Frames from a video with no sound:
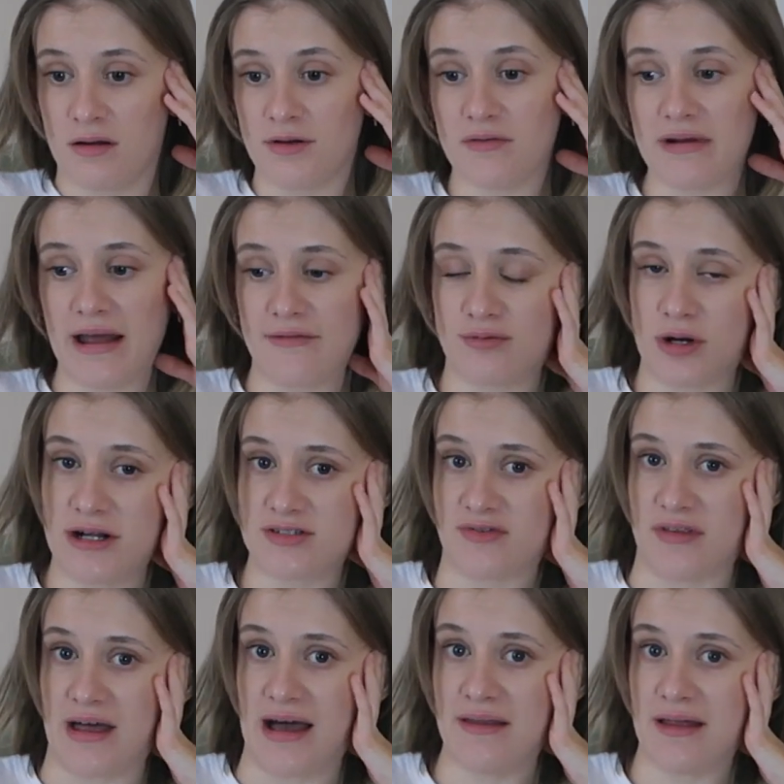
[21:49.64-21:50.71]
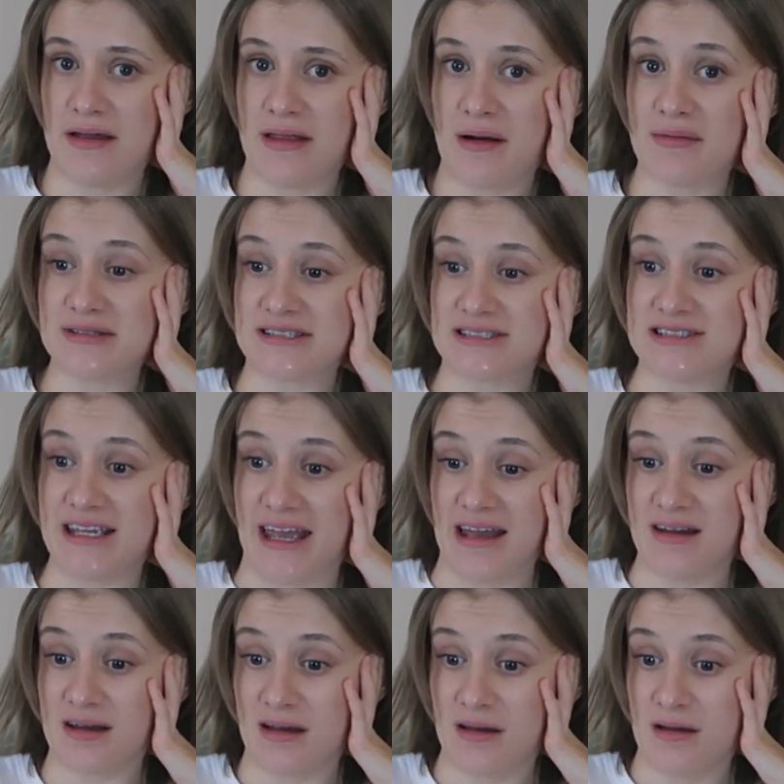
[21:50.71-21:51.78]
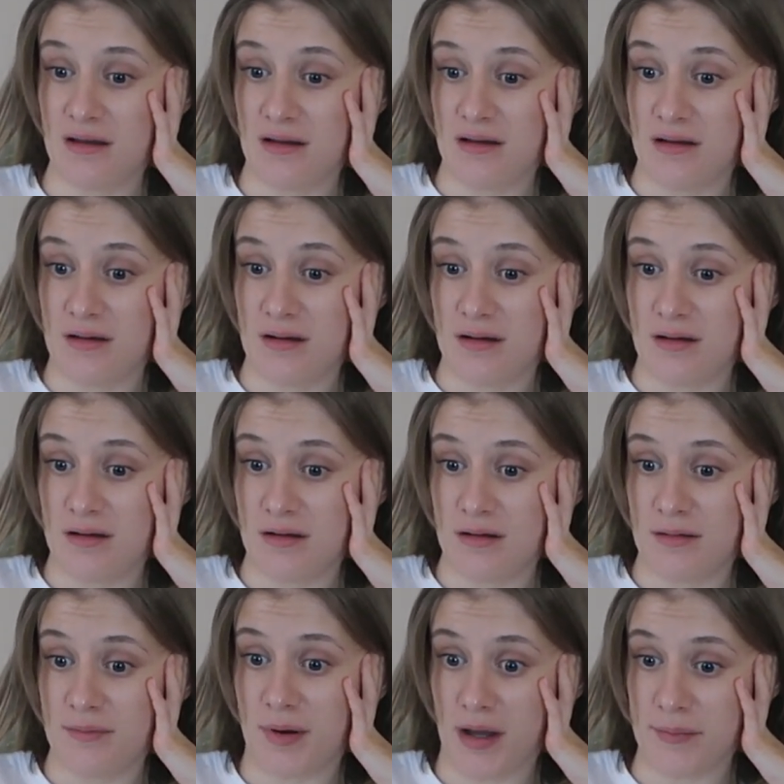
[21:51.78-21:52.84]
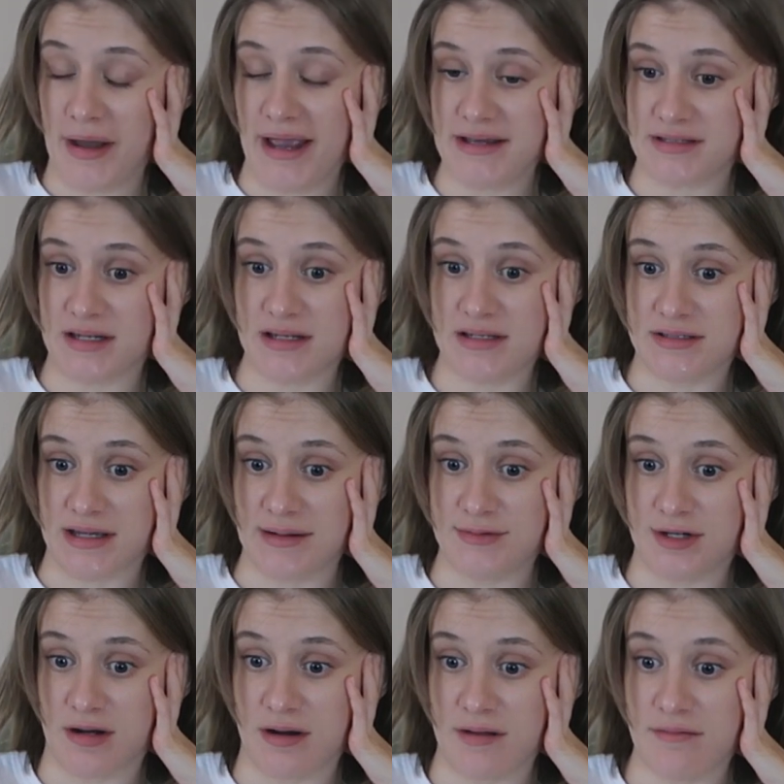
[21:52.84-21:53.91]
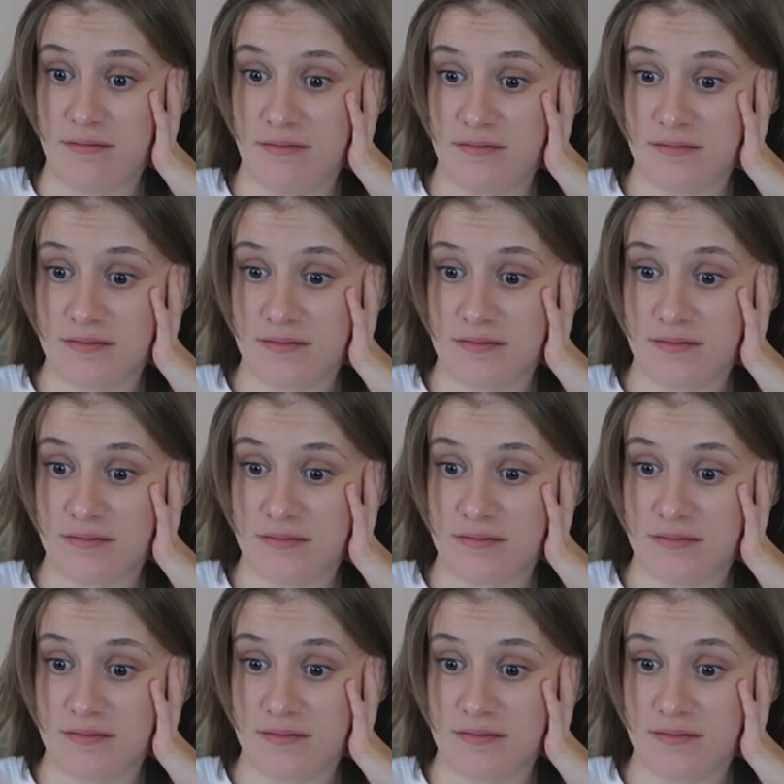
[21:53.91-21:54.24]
I don't really have words for that. That was sick, but amazing at the same time.